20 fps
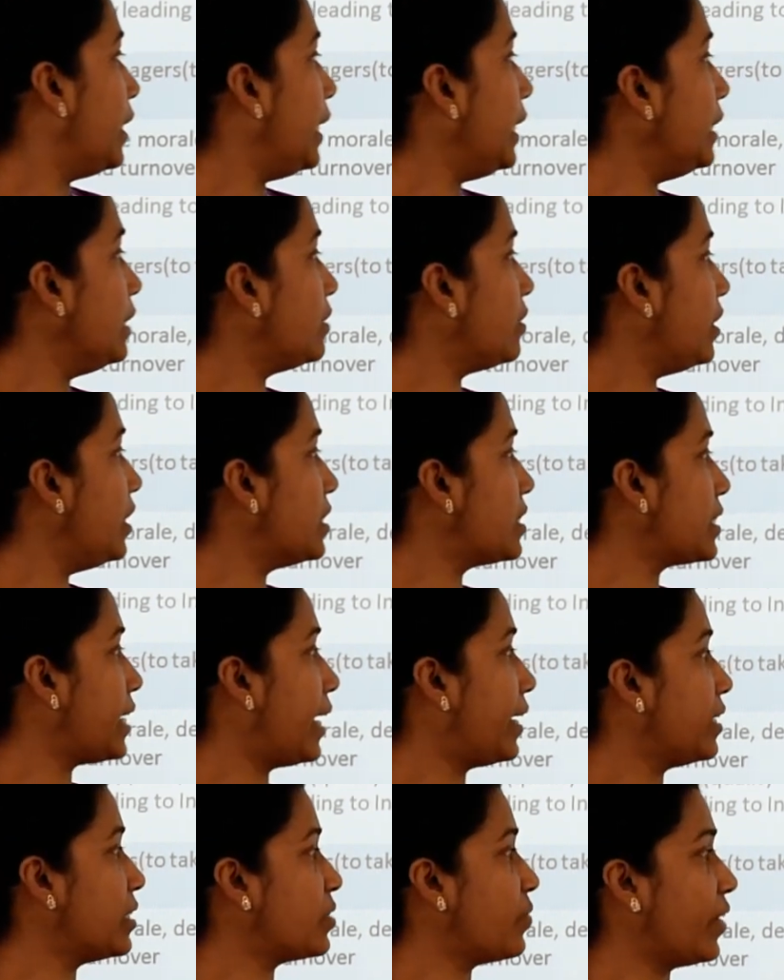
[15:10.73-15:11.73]
Increase
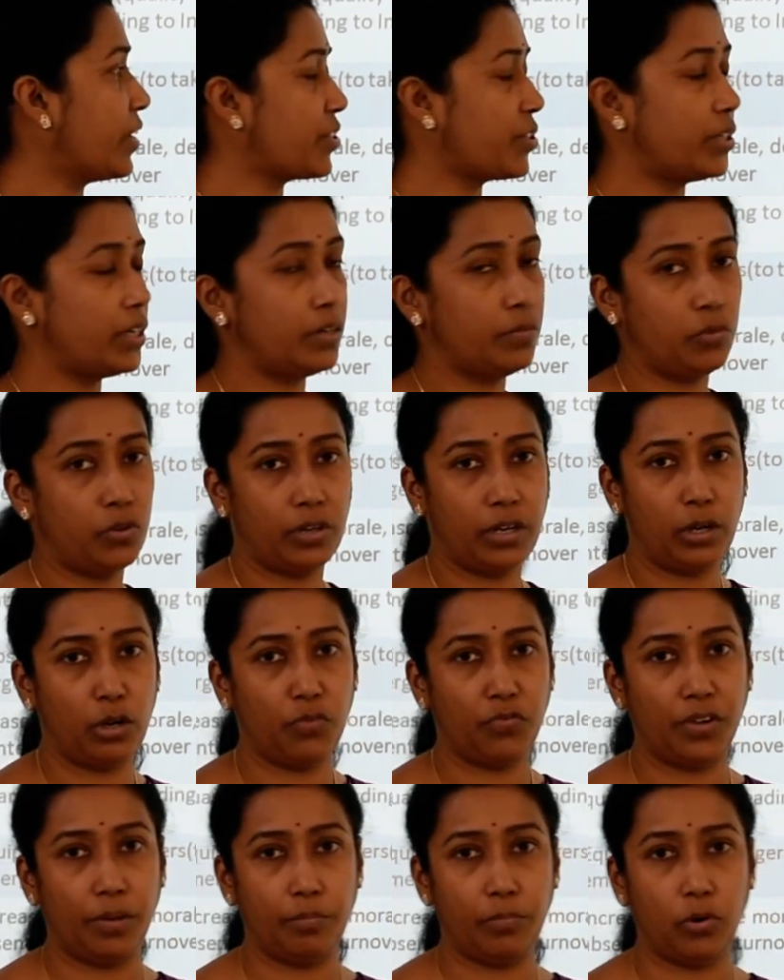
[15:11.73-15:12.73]
satisfaction and morale
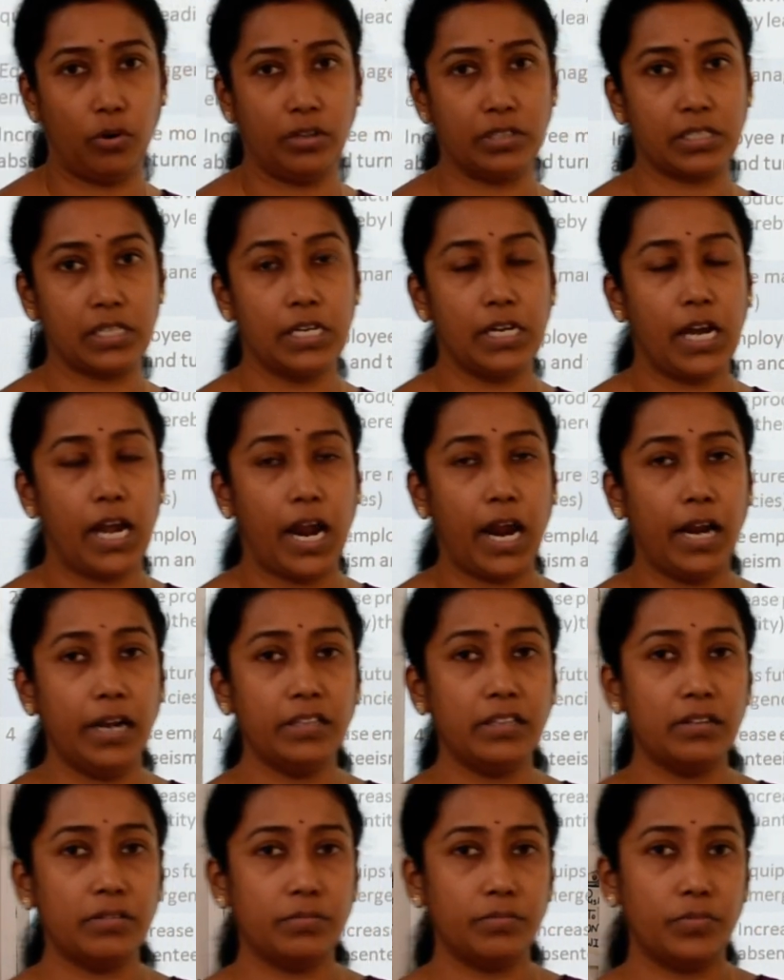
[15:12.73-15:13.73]
of employees,
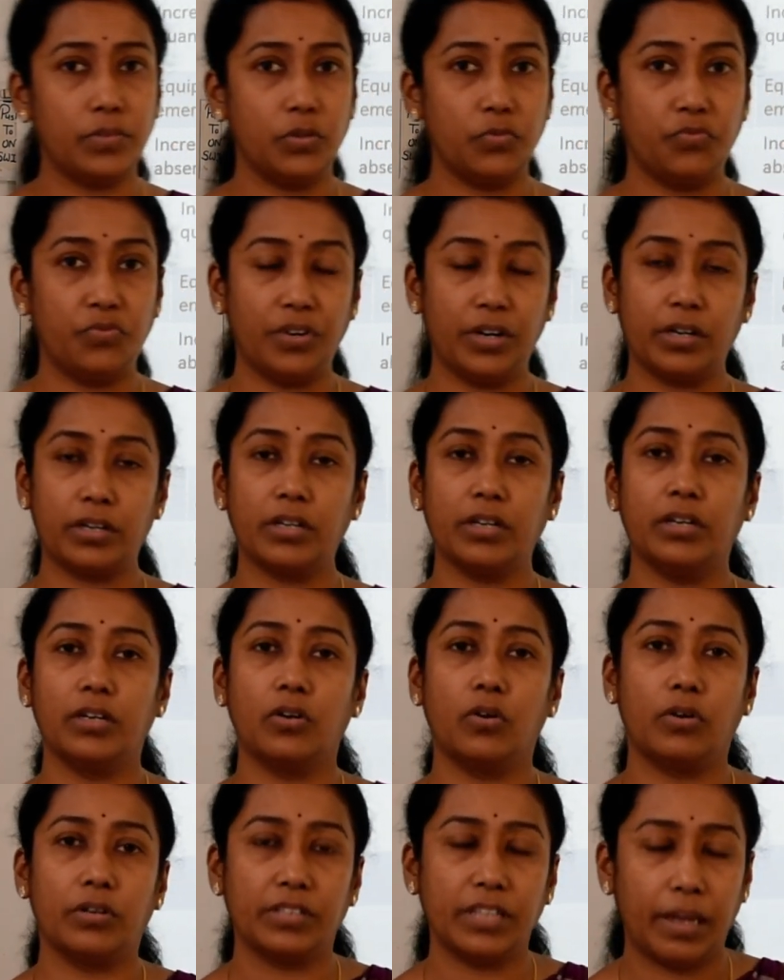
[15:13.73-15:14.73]
and the
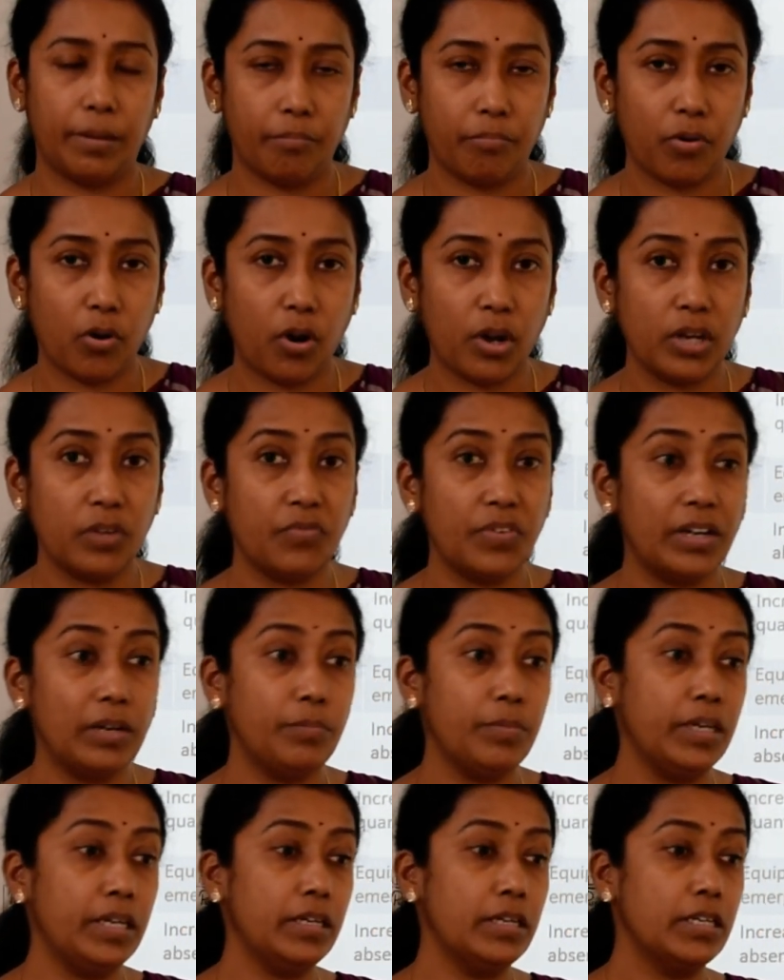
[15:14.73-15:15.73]
worker or the employee will
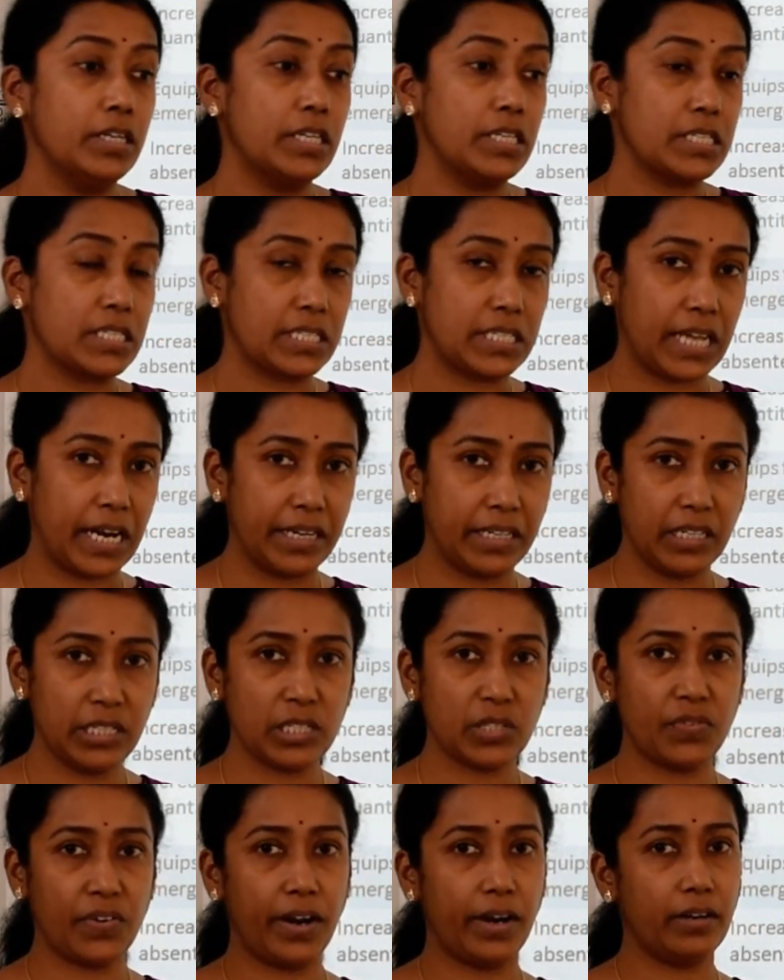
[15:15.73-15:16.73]
be
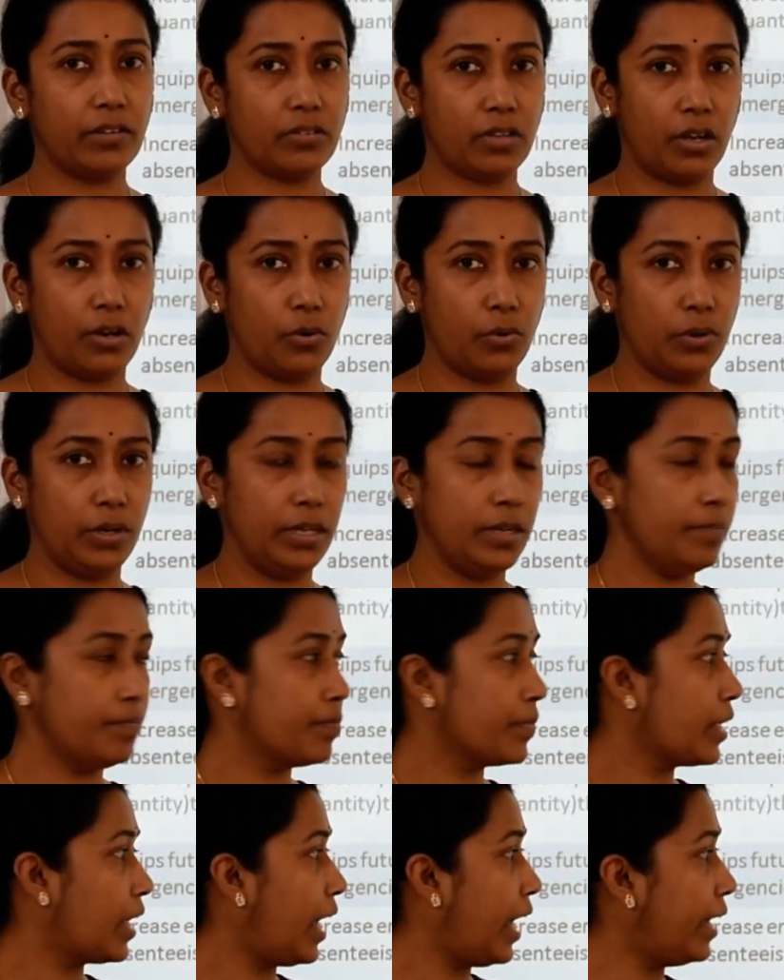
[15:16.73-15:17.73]
satisfied thoroughly,
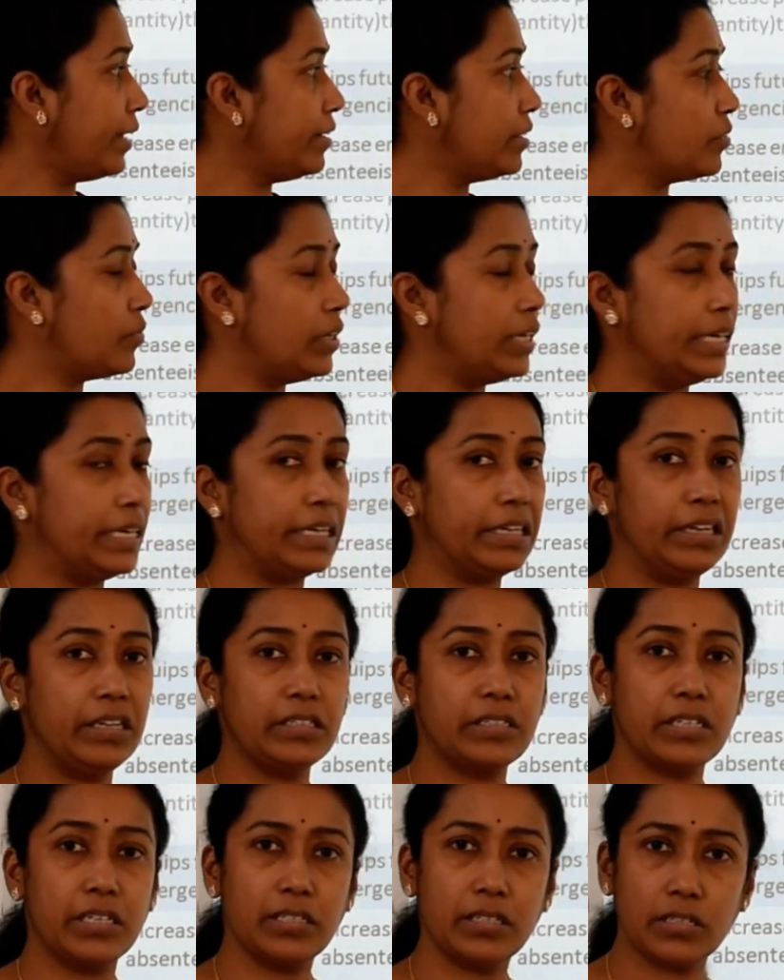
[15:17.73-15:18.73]
and it will
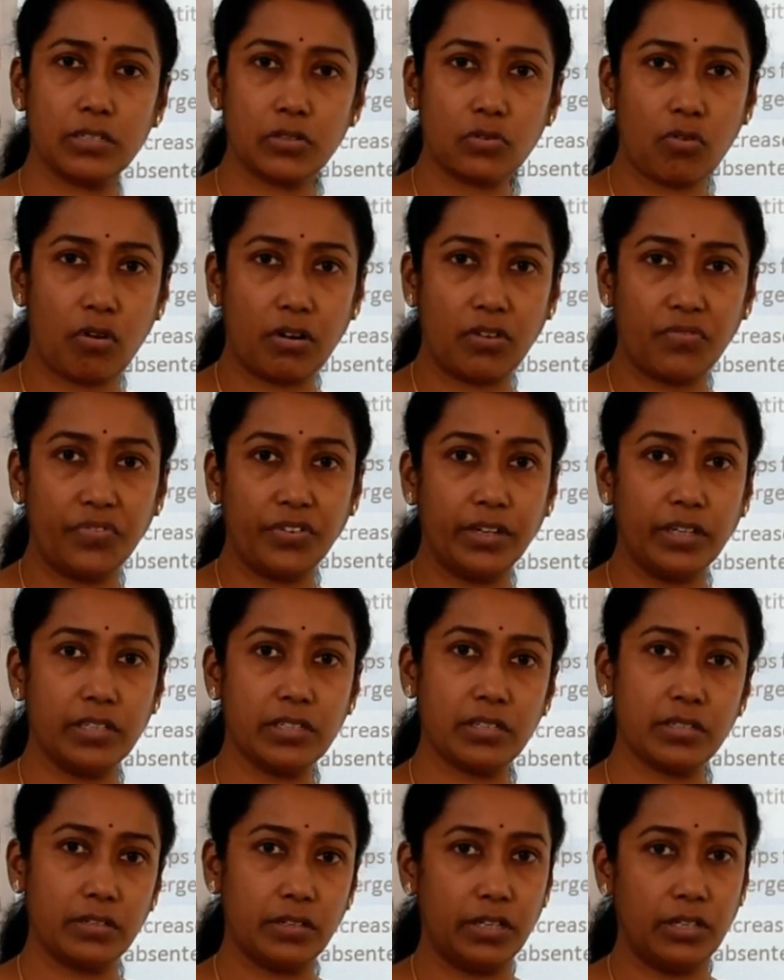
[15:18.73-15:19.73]
increase his
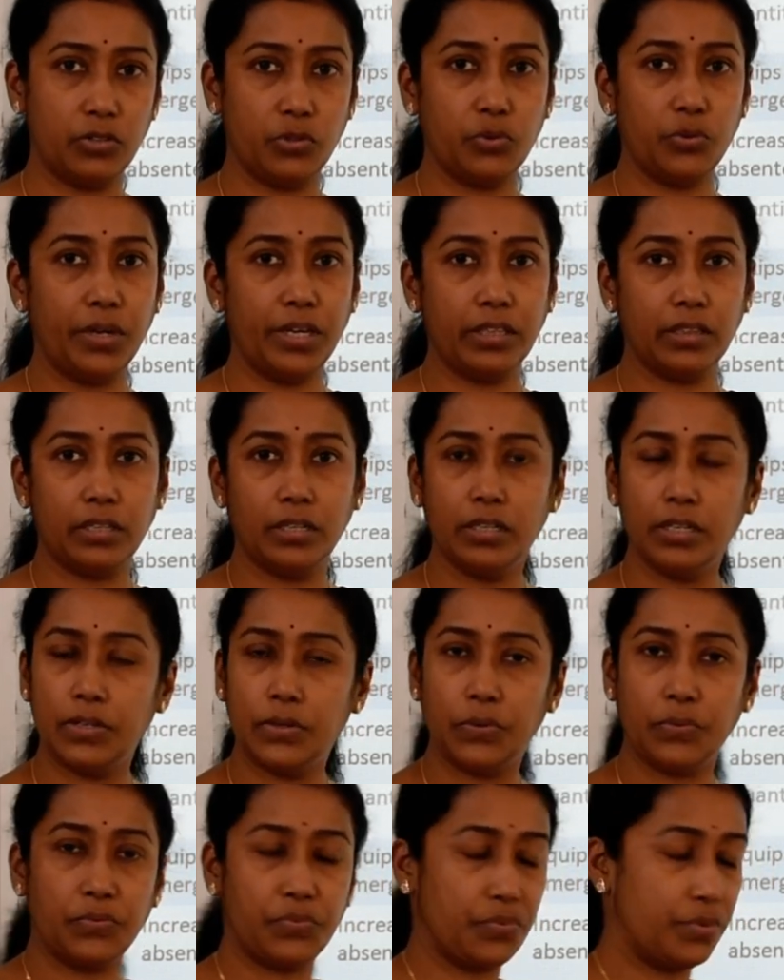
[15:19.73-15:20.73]
confidence in doing the
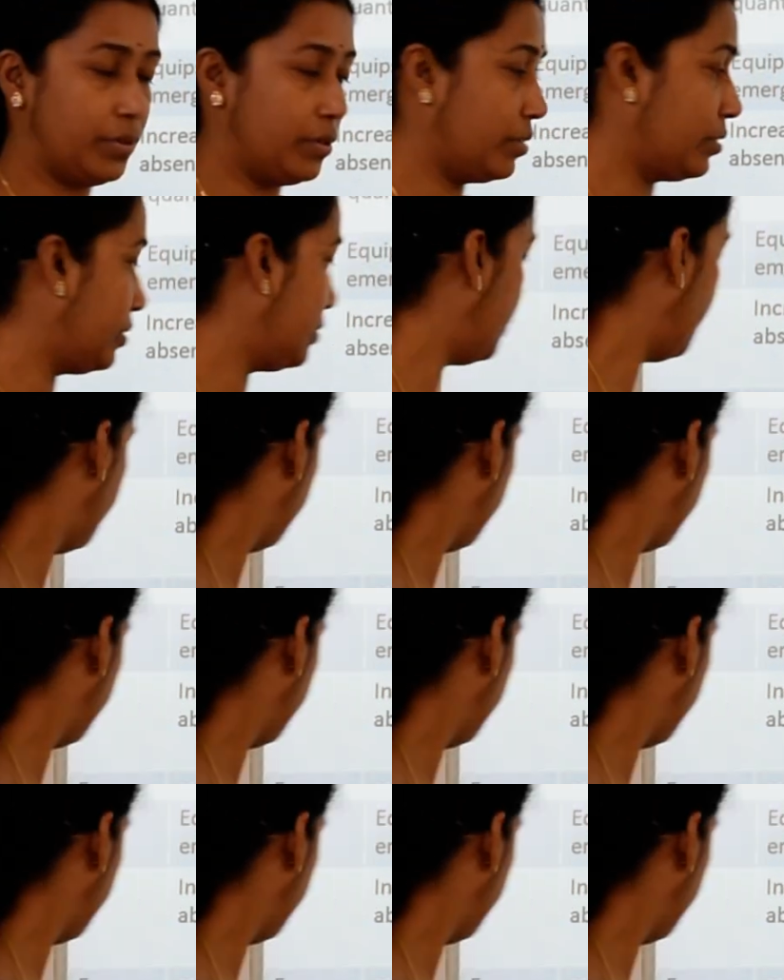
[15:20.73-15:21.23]
work.